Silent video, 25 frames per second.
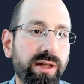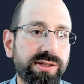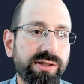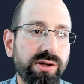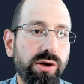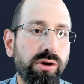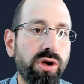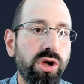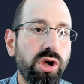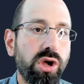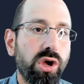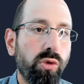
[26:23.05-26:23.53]

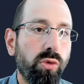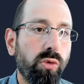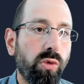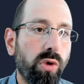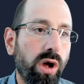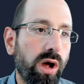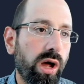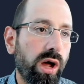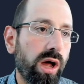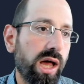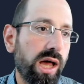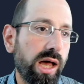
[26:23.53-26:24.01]
So
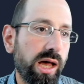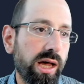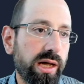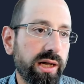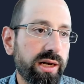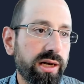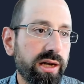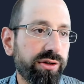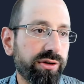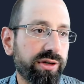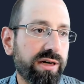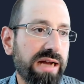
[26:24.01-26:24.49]

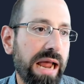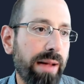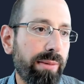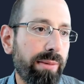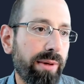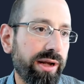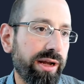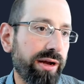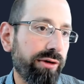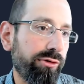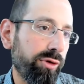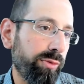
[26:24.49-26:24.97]
another
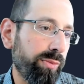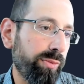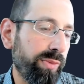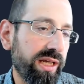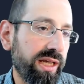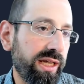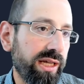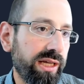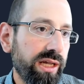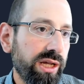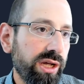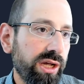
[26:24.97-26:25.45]
comment here would
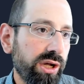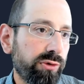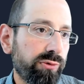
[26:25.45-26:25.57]
be